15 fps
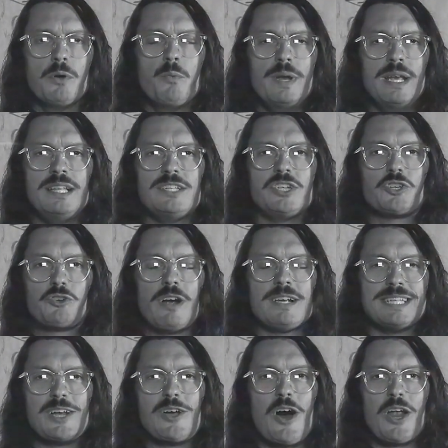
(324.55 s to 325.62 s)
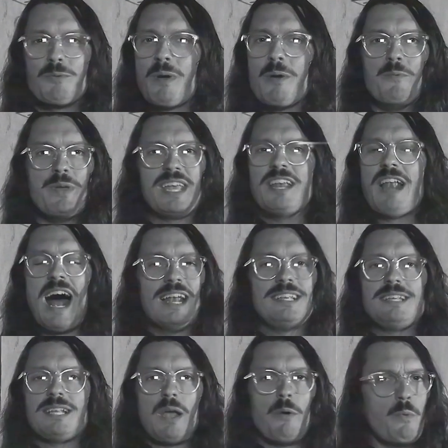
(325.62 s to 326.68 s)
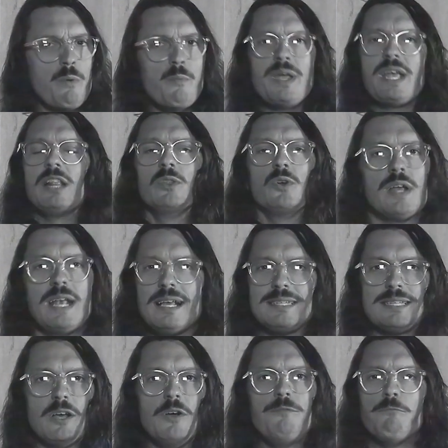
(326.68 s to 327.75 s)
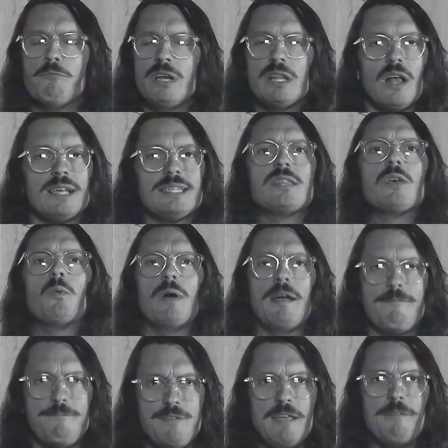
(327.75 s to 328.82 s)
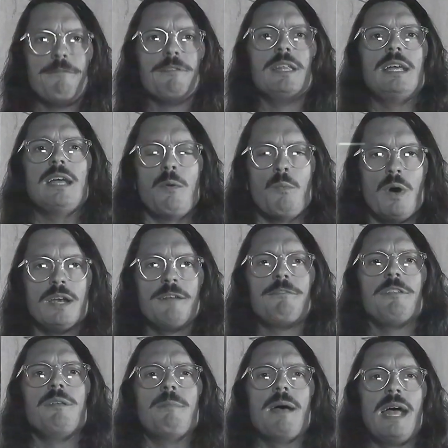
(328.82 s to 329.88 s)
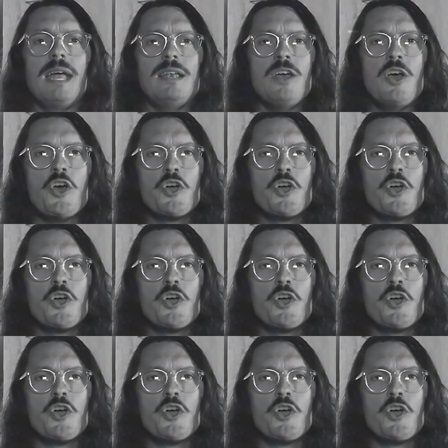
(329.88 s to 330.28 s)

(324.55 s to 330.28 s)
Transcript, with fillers: And we need to trust in God. And when we can understand, when we can look at ourselves, realizing that we're fearfully and wonderfully made,